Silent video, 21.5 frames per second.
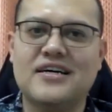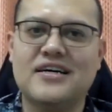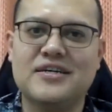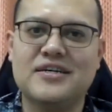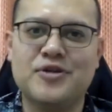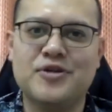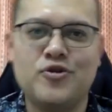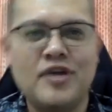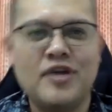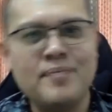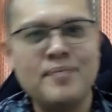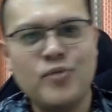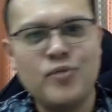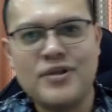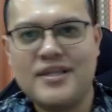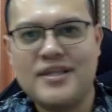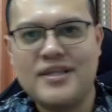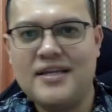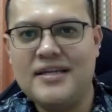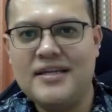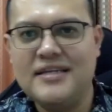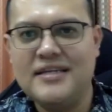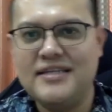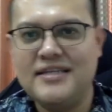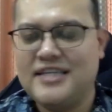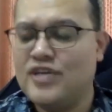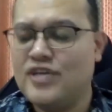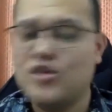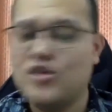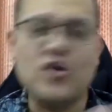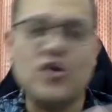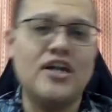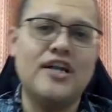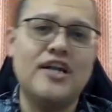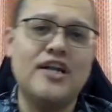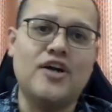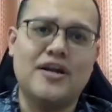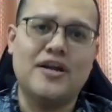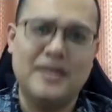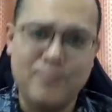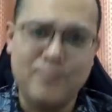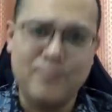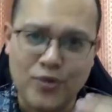important decision, not a
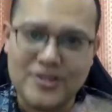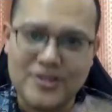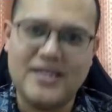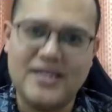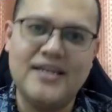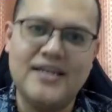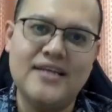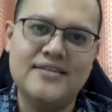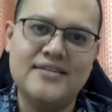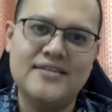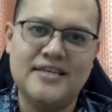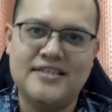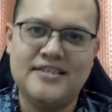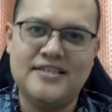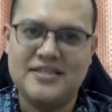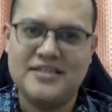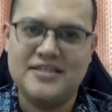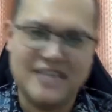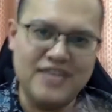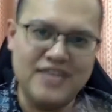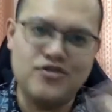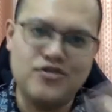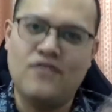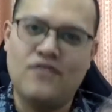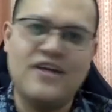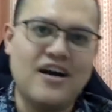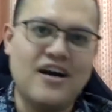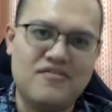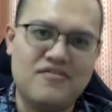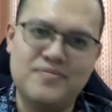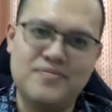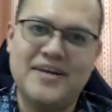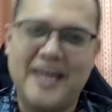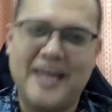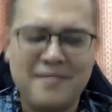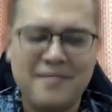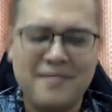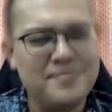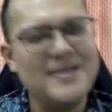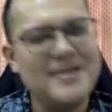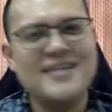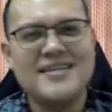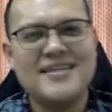lot, important decision, change of government
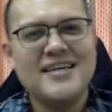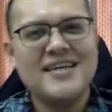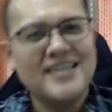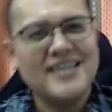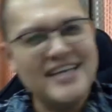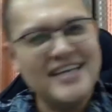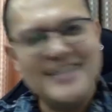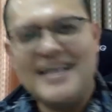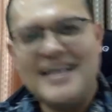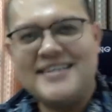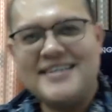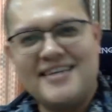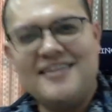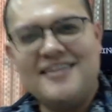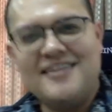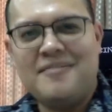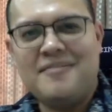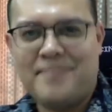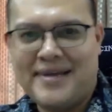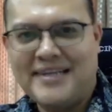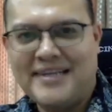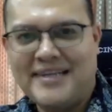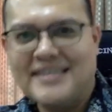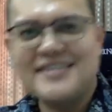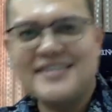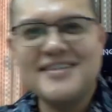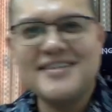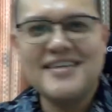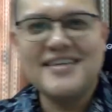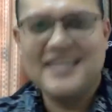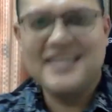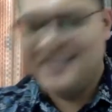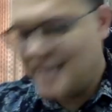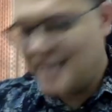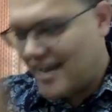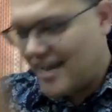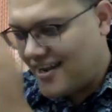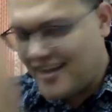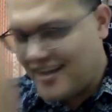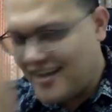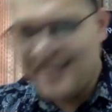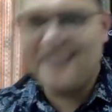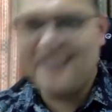happens in National Palace.
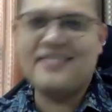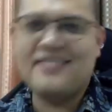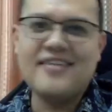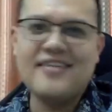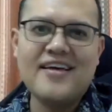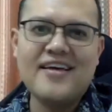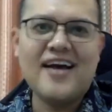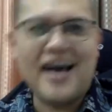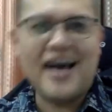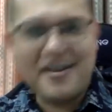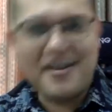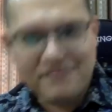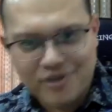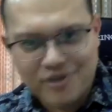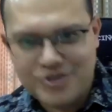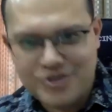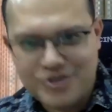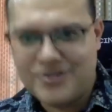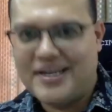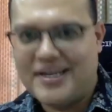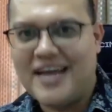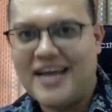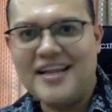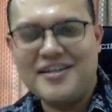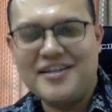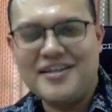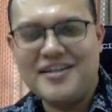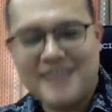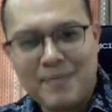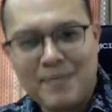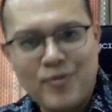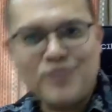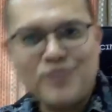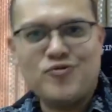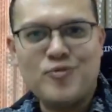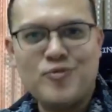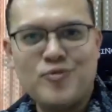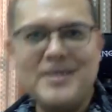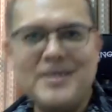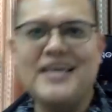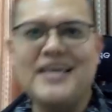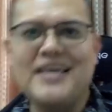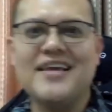That is unfortunate. It's supposed to
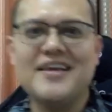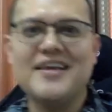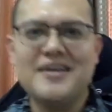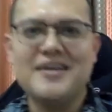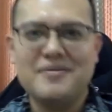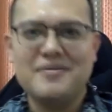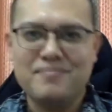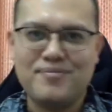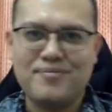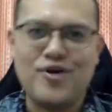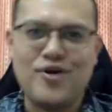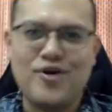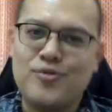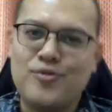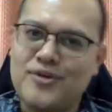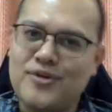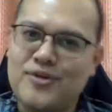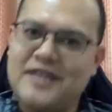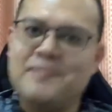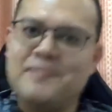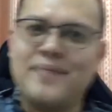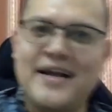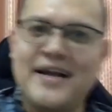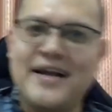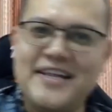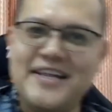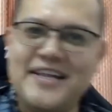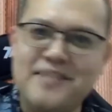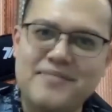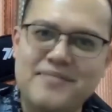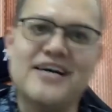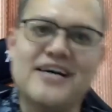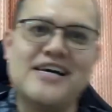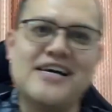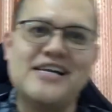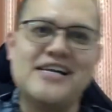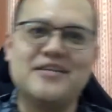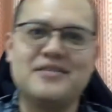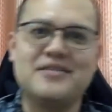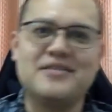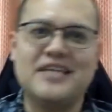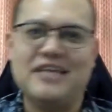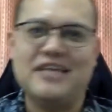be brought to the
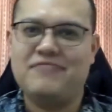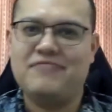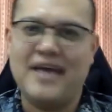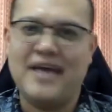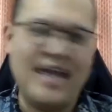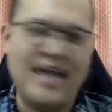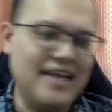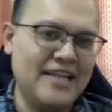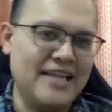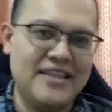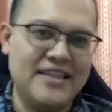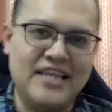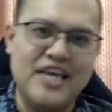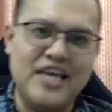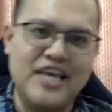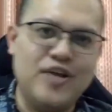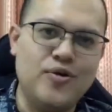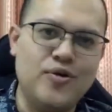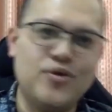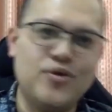parliament. If anything,